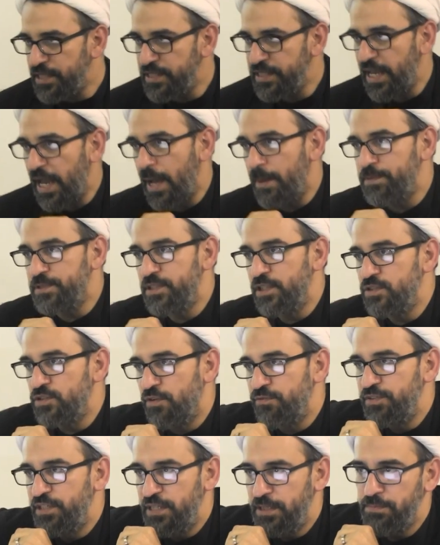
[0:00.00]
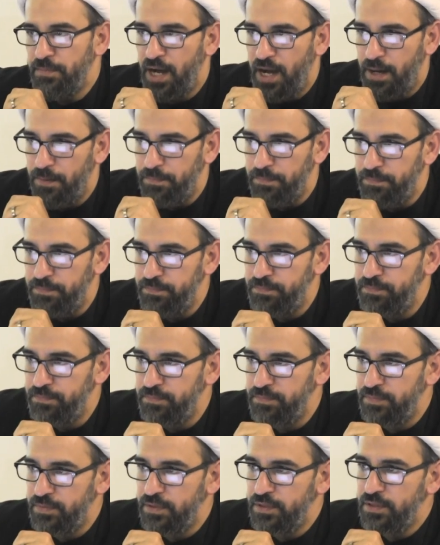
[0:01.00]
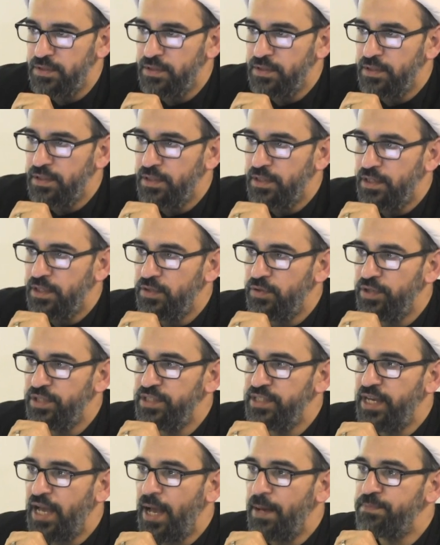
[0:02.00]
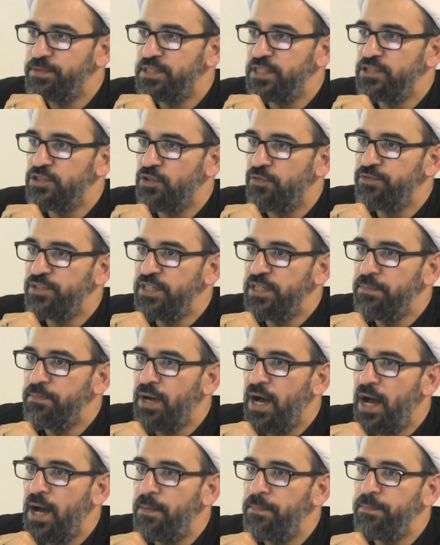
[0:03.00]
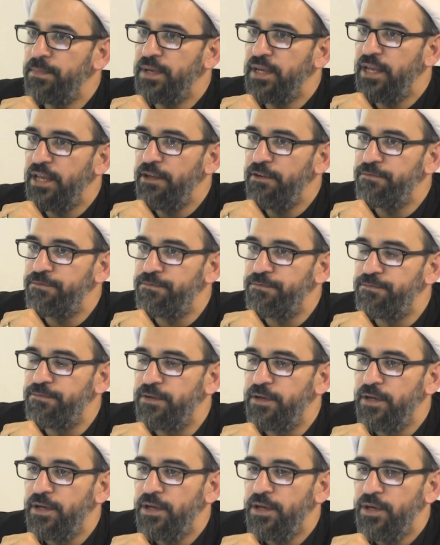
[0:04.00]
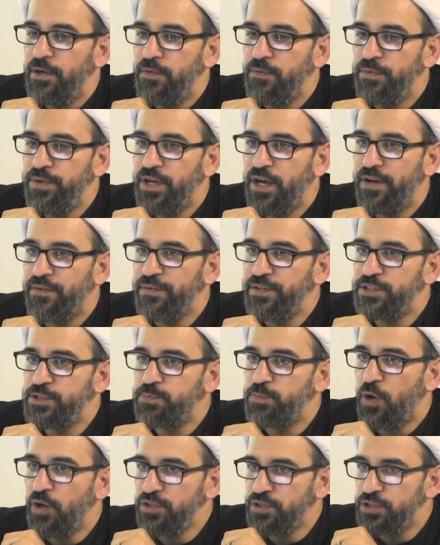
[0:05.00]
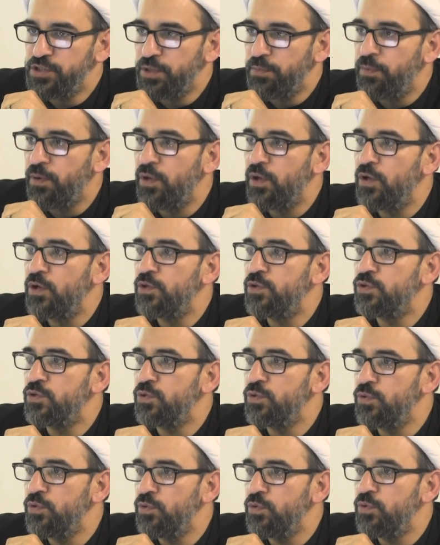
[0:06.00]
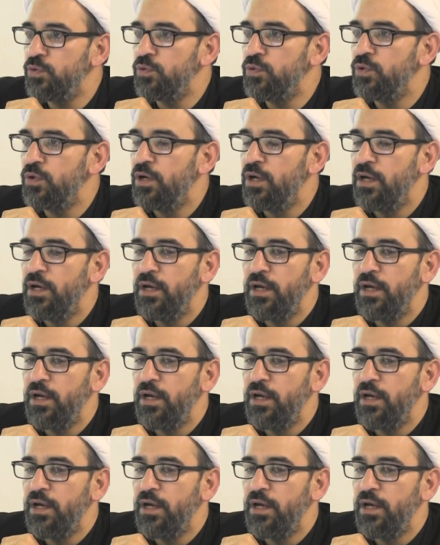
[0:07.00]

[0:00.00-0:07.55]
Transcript: in the absence of the imam, you know, in the absence of the imam, if we are responsible to